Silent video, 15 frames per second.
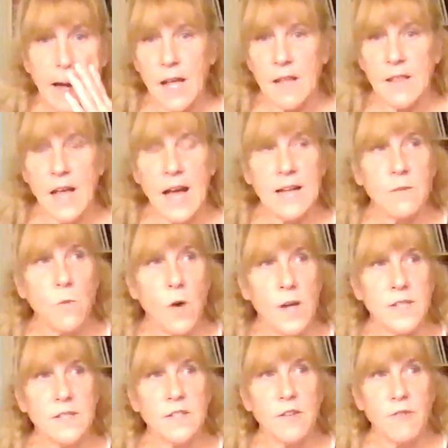And that
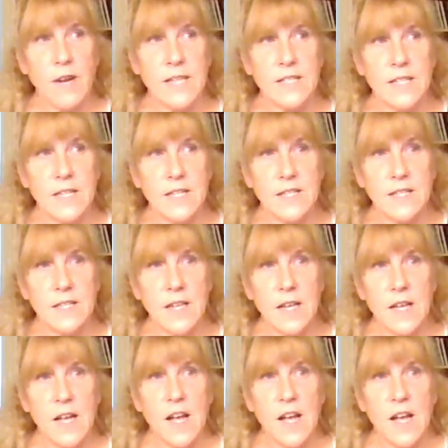was Gracie's